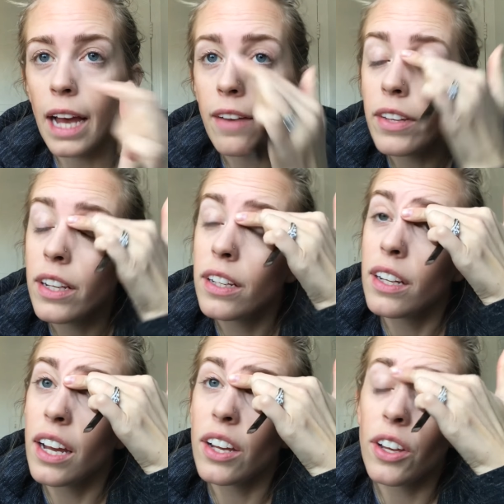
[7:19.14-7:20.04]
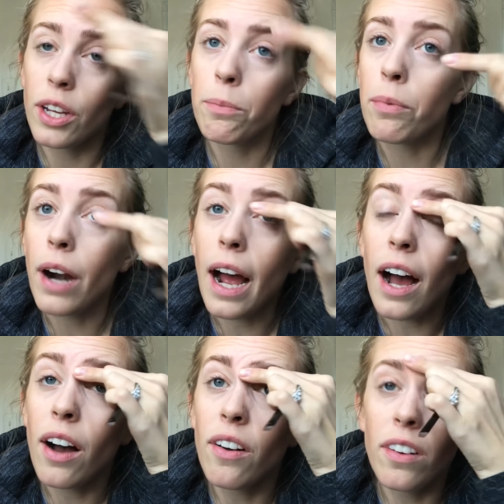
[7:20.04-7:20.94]
Having a good
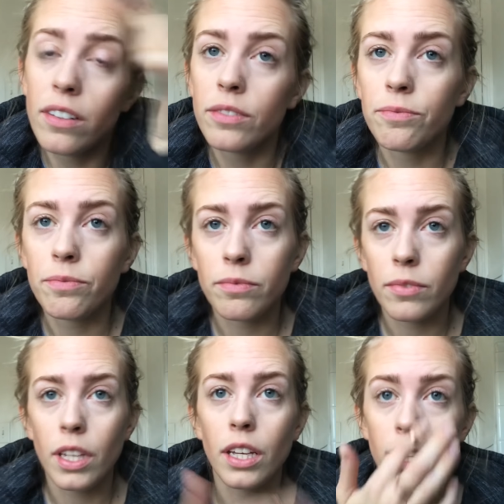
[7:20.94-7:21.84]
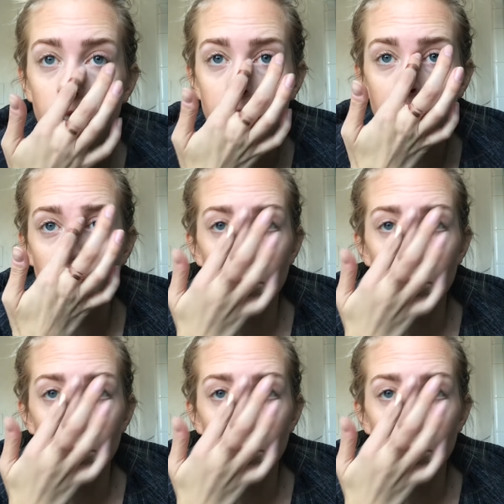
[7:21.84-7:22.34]
brow is